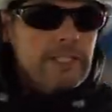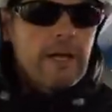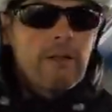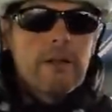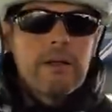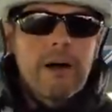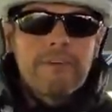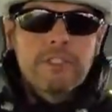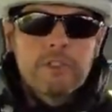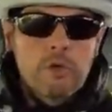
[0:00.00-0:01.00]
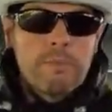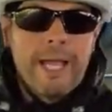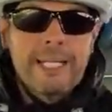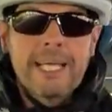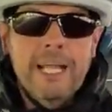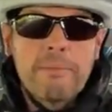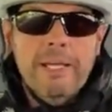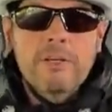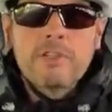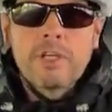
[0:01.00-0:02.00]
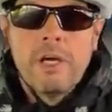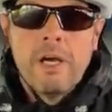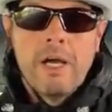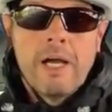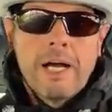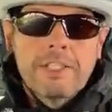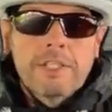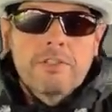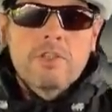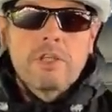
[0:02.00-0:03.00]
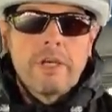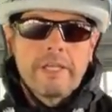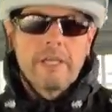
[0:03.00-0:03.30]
XL, I have to duck my head down a bit because, as you can see,